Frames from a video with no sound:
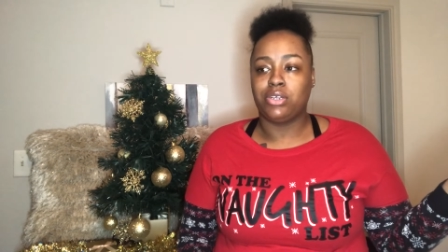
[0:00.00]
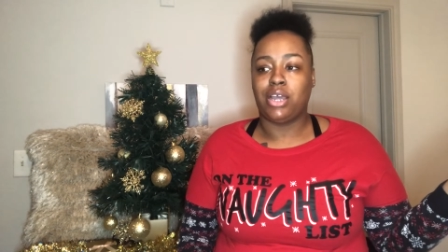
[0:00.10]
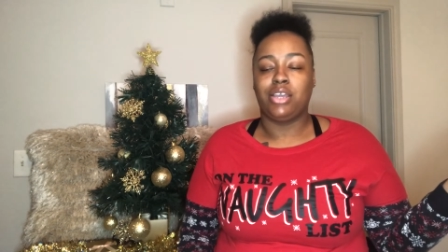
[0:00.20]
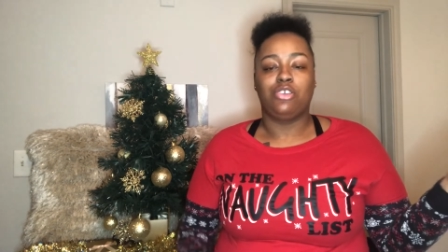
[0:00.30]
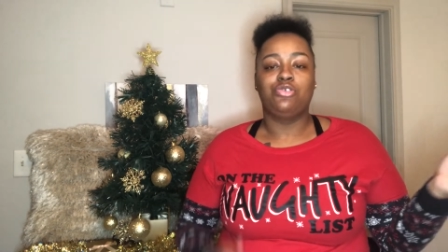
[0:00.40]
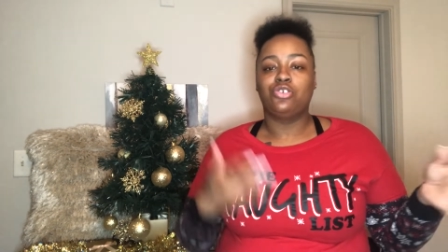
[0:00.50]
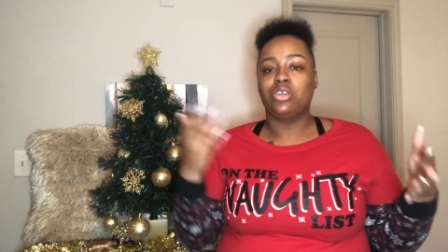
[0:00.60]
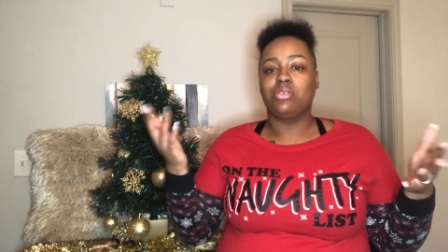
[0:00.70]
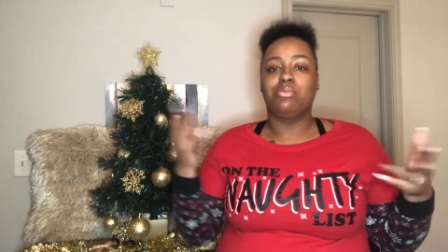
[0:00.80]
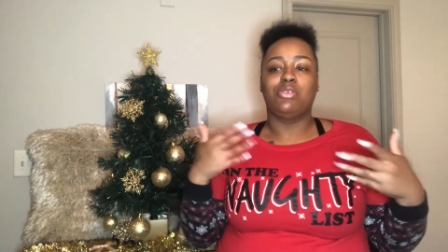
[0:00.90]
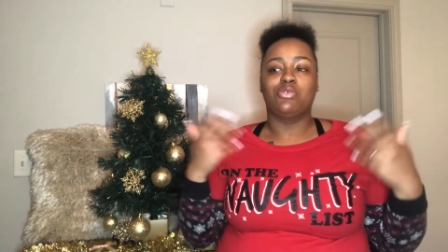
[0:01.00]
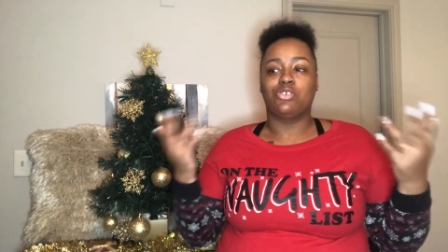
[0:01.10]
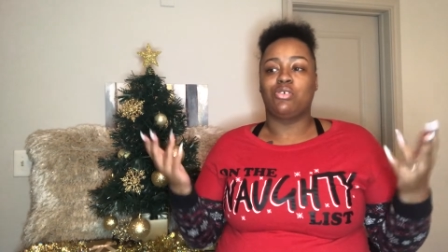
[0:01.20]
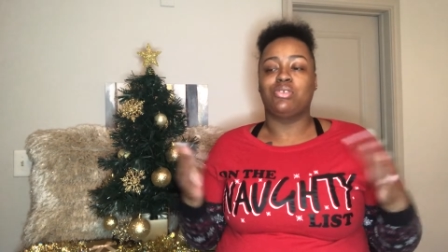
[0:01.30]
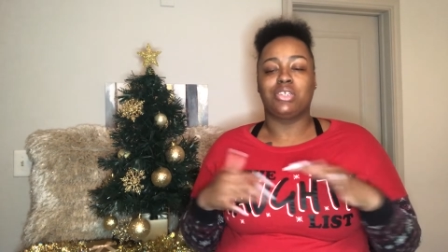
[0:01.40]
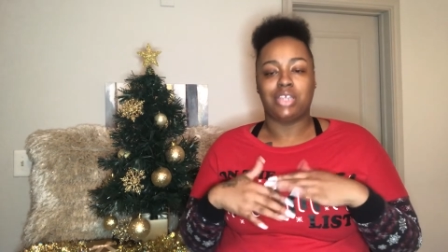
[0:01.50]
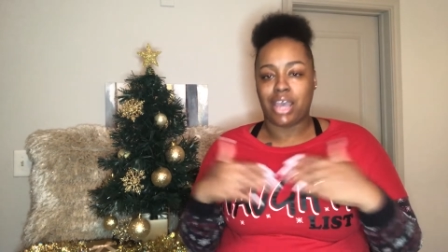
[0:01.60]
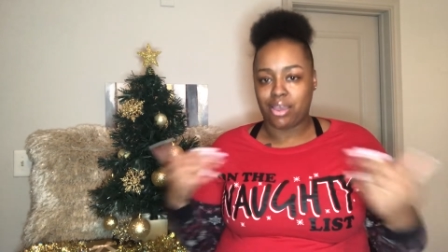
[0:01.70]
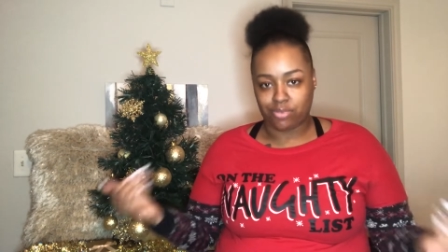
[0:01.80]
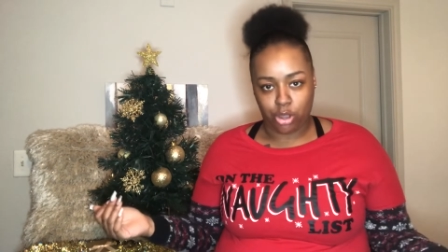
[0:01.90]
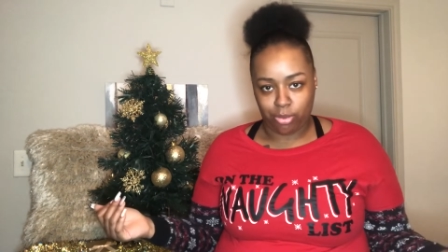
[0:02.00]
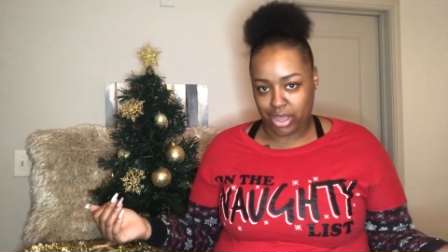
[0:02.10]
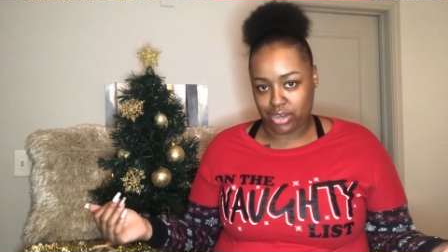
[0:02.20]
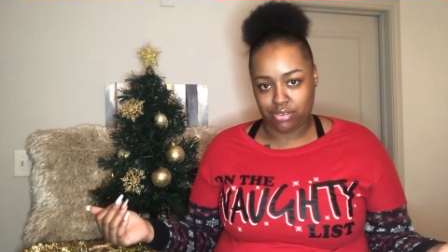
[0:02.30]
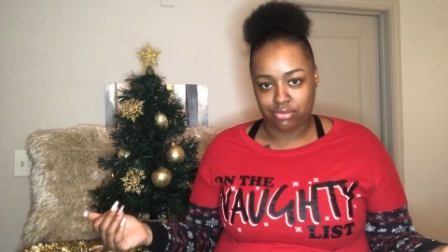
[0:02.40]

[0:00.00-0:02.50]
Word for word: like you shouldn't be resulted to have nobody.